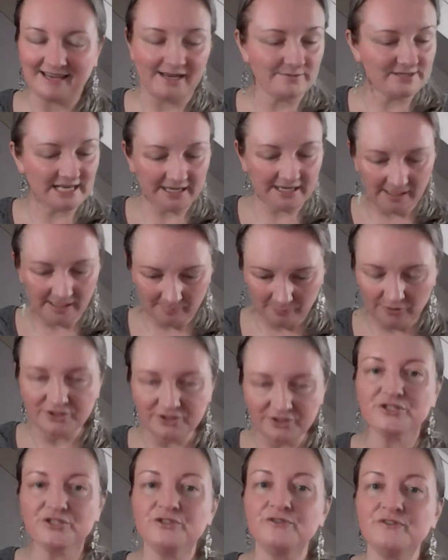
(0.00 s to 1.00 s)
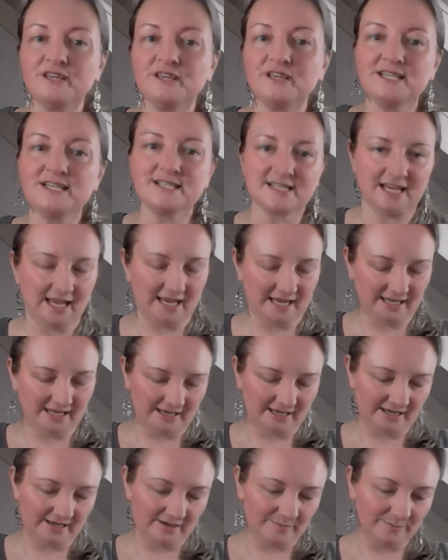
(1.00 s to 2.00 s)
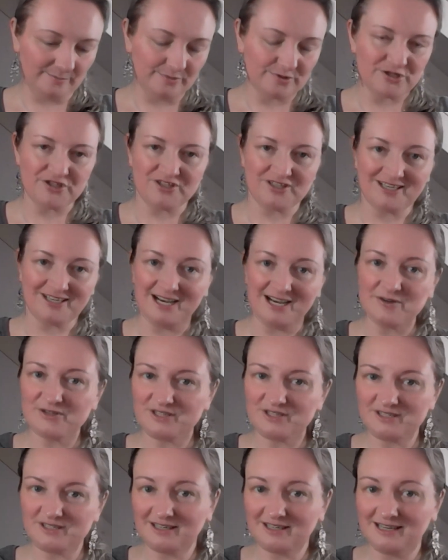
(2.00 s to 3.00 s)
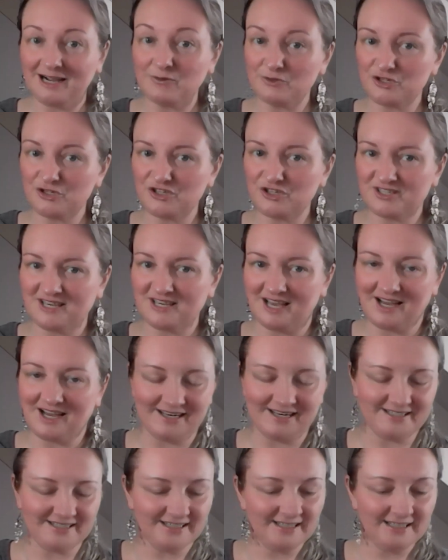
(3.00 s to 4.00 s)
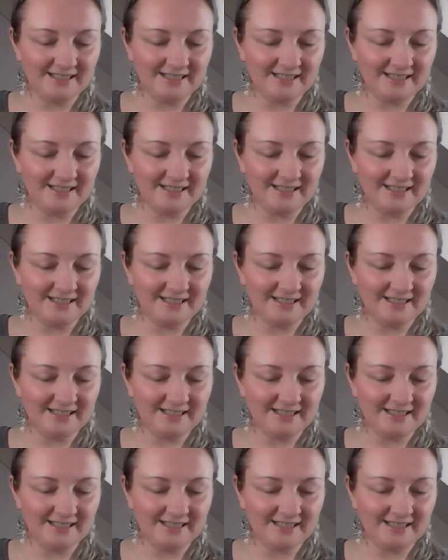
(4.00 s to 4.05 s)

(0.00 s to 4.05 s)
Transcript: I was like, I'm going to do this. I pushed the couch aside.